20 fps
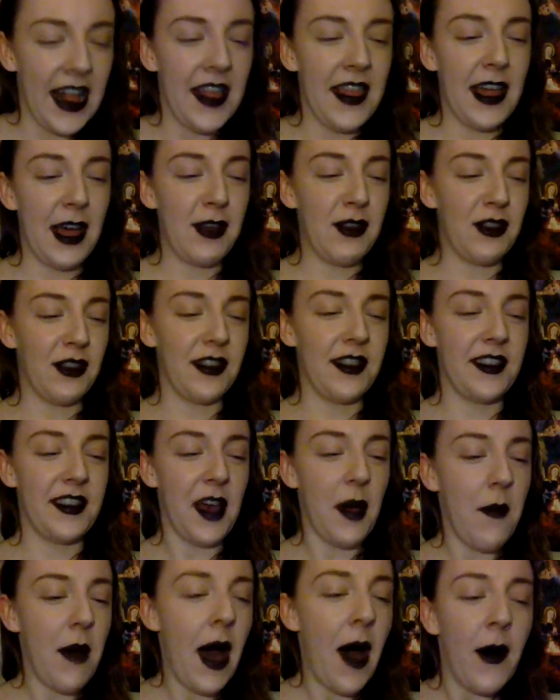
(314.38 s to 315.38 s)
That she'll
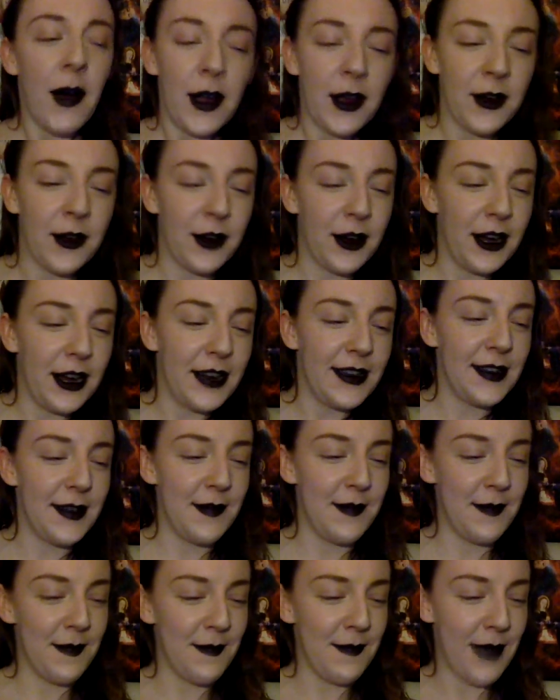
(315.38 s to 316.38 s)
somehow agree
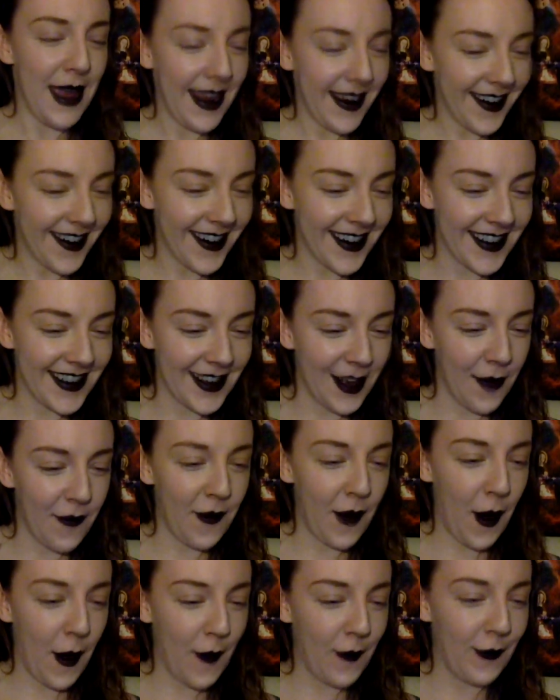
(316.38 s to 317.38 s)
to make herself
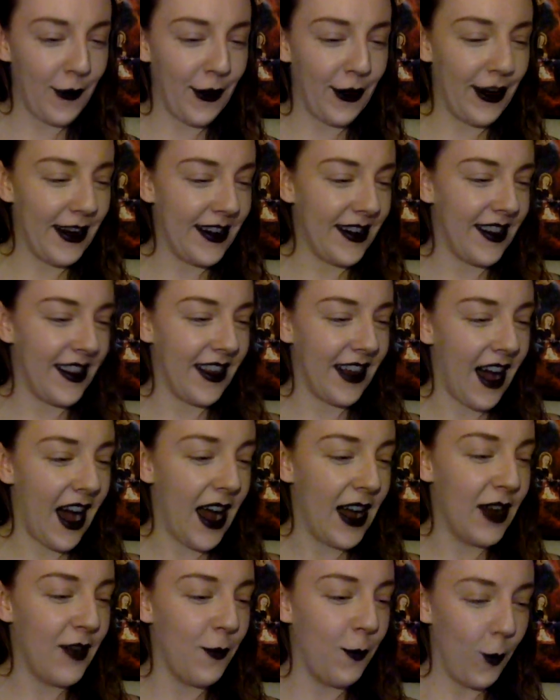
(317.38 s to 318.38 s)
over into the
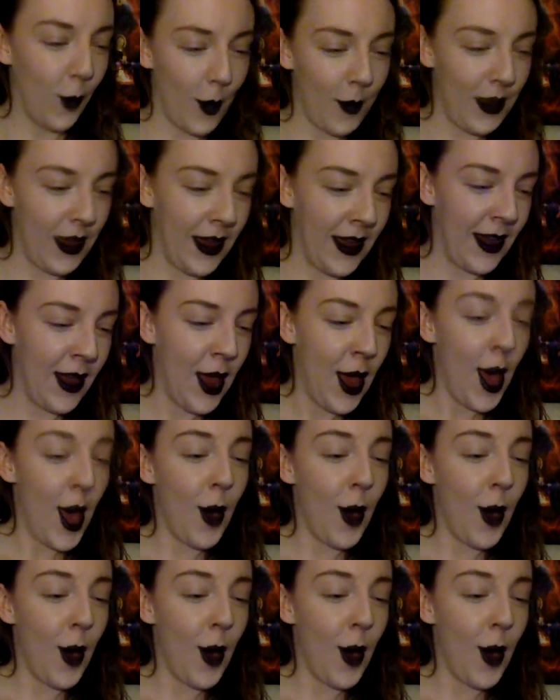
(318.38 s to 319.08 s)
kind of woman